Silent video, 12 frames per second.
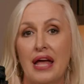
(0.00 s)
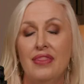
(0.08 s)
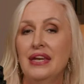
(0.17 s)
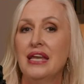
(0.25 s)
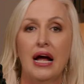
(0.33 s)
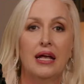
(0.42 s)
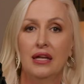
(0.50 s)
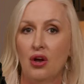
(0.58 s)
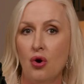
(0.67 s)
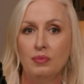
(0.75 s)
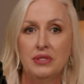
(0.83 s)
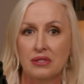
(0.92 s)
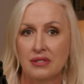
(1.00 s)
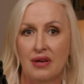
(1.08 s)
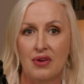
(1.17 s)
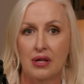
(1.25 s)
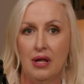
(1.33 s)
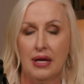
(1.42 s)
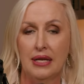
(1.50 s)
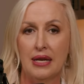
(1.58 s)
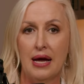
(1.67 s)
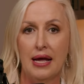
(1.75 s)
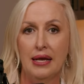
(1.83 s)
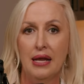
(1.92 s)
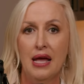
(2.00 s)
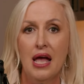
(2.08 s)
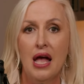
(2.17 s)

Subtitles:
and then not get home till 7 o'clock at night.